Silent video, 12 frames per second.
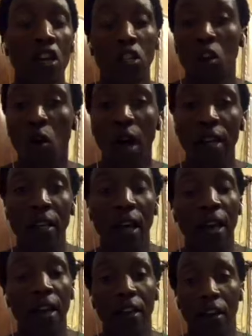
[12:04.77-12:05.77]
So
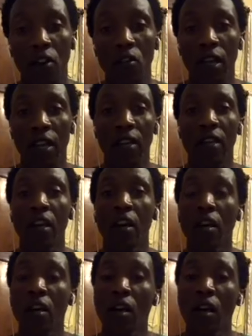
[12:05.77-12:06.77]
I enrolled that
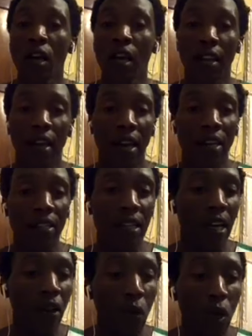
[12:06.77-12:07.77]
year, and I
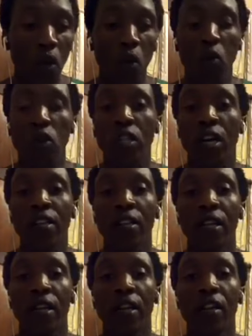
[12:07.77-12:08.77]
started with the cross
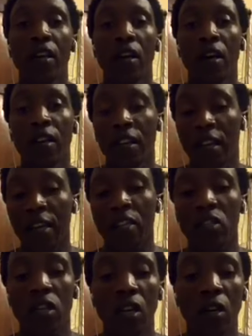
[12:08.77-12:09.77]
country that year. And the
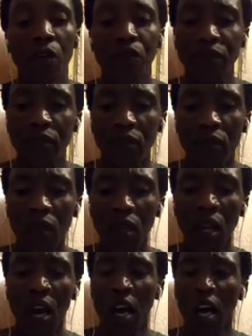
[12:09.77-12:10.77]
next year,
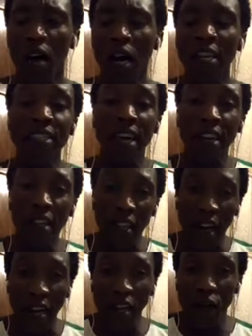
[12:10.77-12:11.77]
I started
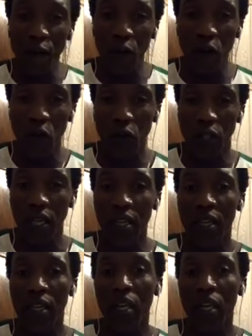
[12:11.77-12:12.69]
running for UJ.